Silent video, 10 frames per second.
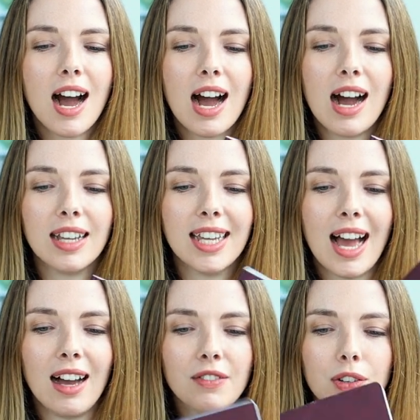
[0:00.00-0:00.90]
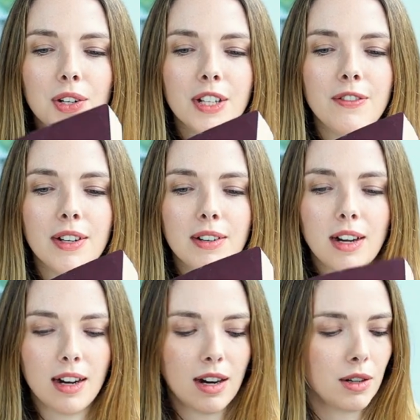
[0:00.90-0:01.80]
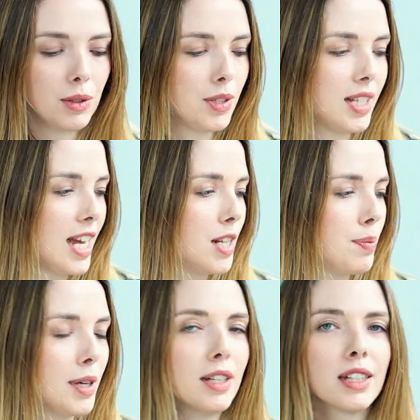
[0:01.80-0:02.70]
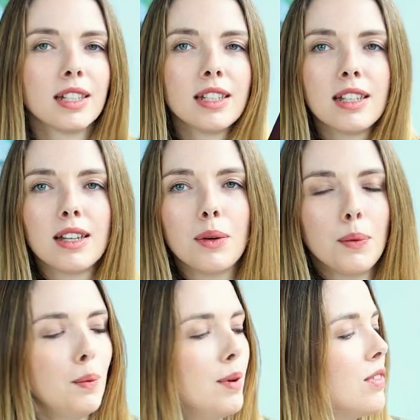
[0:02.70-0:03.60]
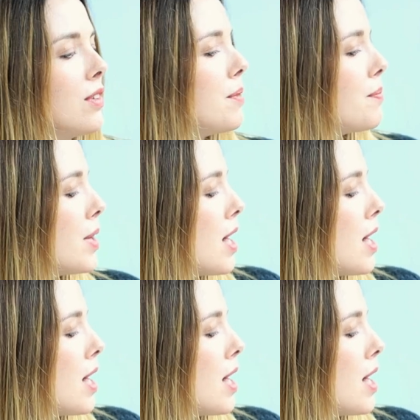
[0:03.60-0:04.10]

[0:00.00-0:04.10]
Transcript: Uh, yeah, I've already filled a whole sketchbook with them.